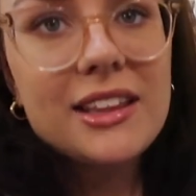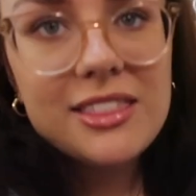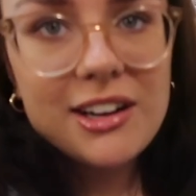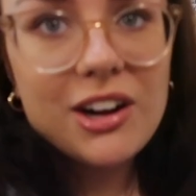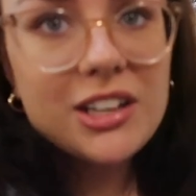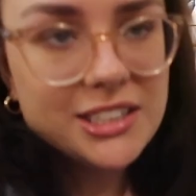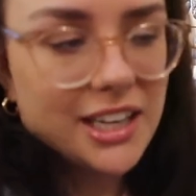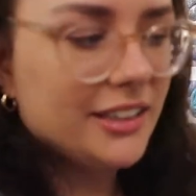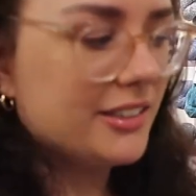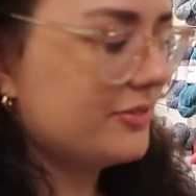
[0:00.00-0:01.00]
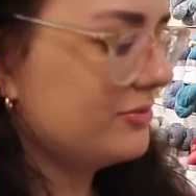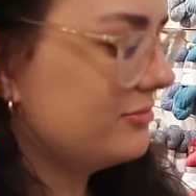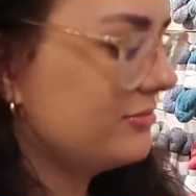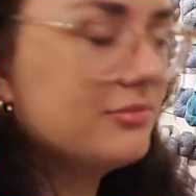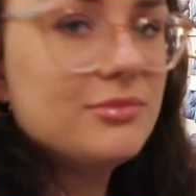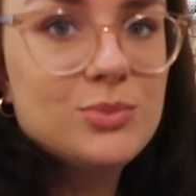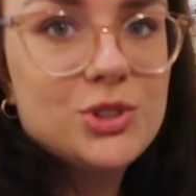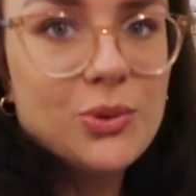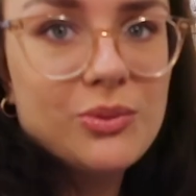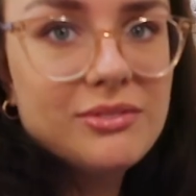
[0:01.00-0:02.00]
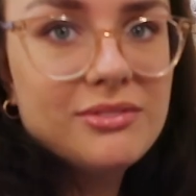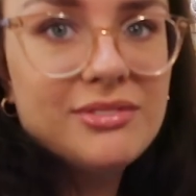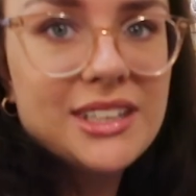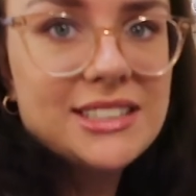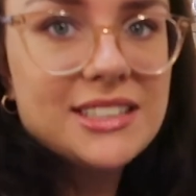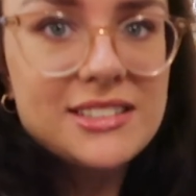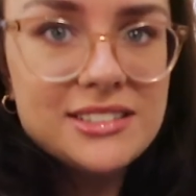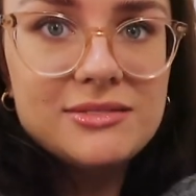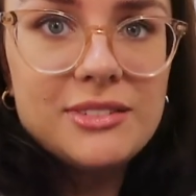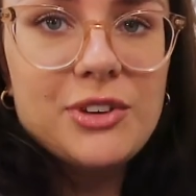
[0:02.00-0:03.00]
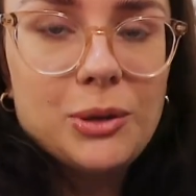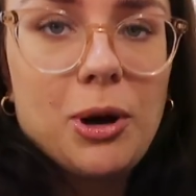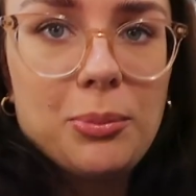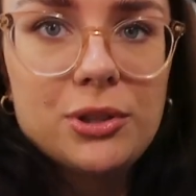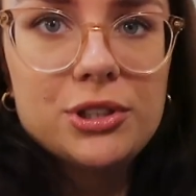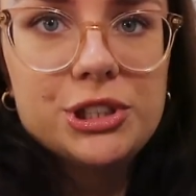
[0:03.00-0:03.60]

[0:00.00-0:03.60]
They're undyed. So this is a very popular